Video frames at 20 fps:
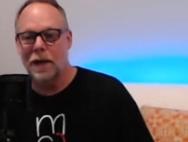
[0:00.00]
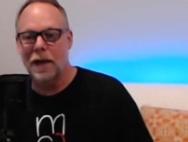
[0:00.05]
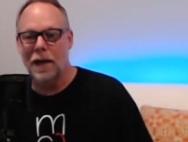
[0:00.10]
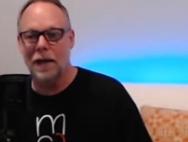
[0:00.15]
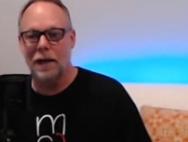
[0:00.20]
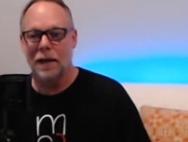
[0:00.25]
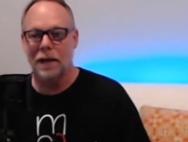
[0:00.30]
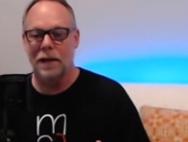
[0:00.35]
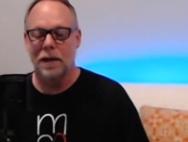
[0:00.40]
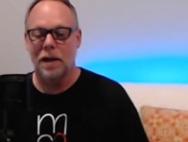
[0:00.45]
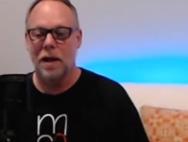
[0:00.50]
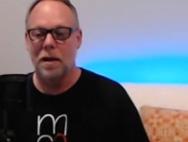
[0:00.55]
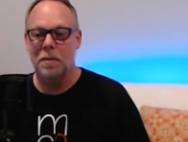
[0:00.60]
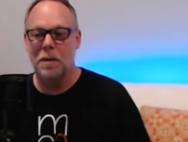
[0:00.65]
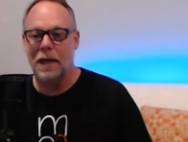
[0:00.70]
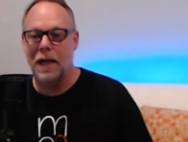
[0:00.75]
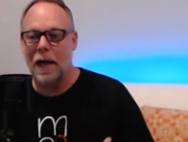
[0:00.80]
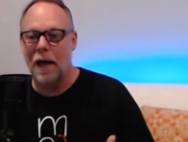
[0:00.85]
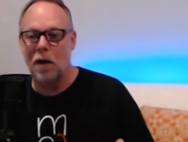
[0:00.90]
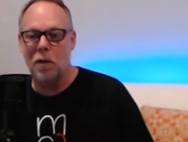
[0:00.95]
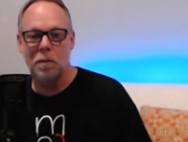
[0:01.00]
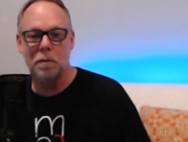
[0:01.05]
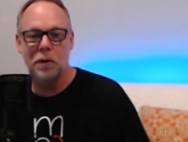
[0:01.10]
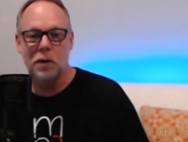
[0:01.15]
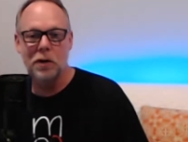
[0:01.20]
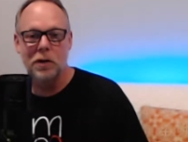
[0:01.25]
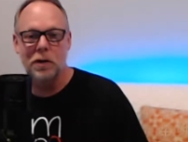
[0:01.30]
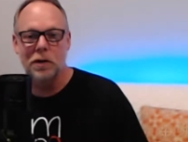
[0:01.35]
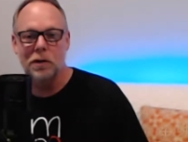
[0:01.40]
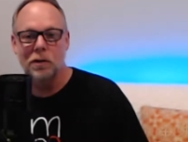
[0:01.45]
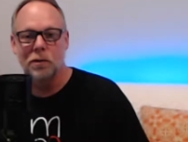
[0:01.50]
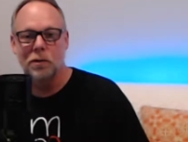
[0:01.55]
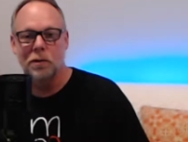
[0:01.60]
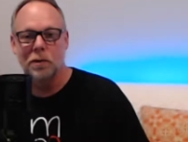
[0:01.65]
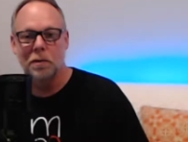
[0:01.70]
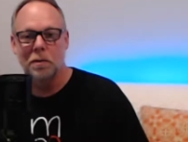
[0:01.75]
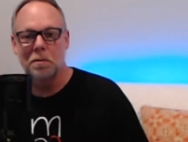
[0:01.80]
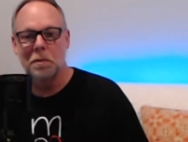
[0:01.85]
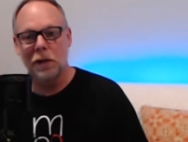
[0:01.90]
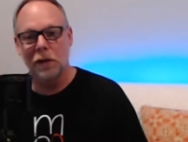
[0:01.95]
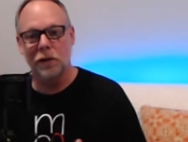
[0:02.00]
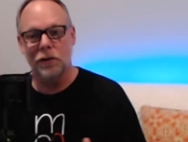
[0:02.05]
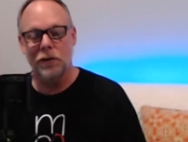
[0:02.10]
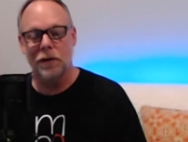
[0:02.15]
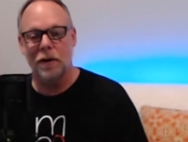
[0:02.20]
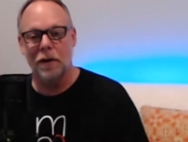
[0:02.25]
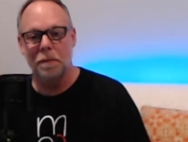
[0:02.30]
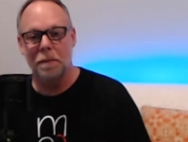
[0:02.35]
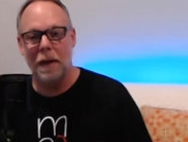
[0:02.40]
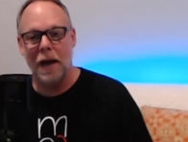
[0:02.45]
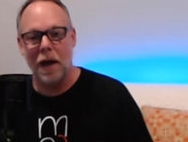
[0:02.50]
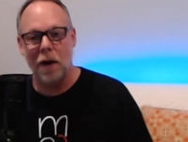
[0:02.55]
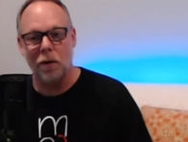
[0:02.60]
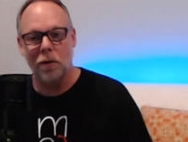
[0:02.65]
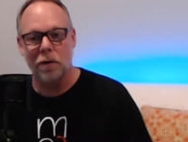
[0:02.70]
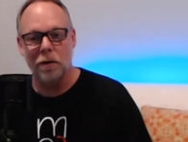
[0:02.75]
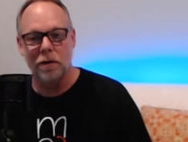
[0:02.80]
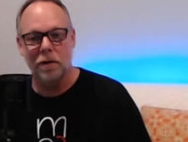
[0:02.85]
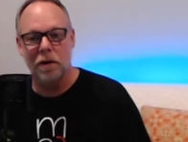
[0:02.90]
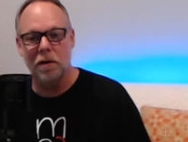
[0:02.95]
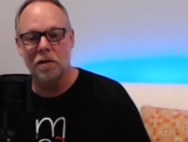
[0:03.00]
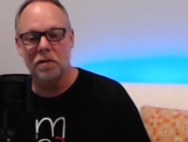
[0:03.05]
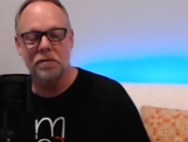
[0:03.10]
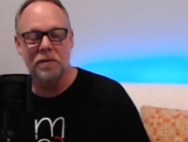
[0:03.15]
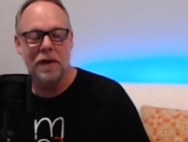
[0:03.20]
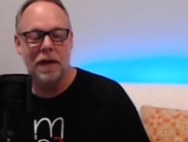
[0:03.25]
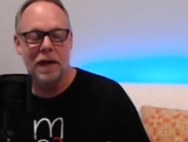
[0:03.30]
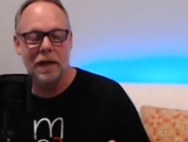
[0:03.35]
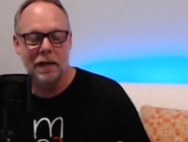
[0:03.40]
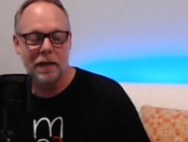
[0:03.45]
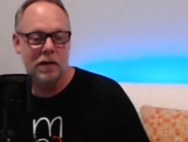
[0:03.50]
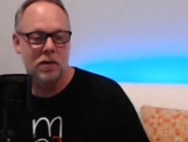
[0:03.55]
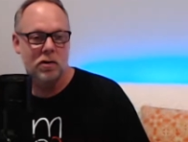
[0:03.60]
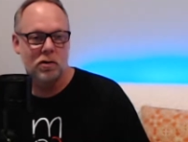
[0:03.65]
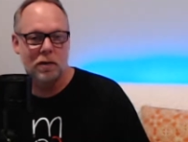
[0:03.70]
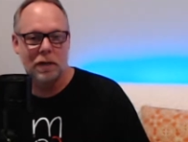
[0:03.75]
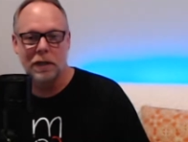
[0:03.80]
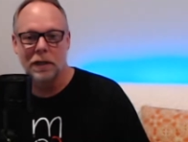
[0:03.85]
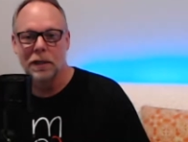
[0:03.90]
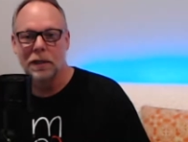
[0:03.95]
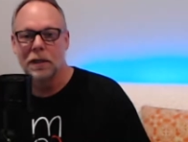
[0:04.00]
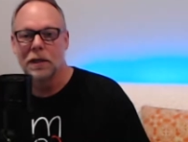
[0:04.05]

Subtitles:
economic output or military power of a country,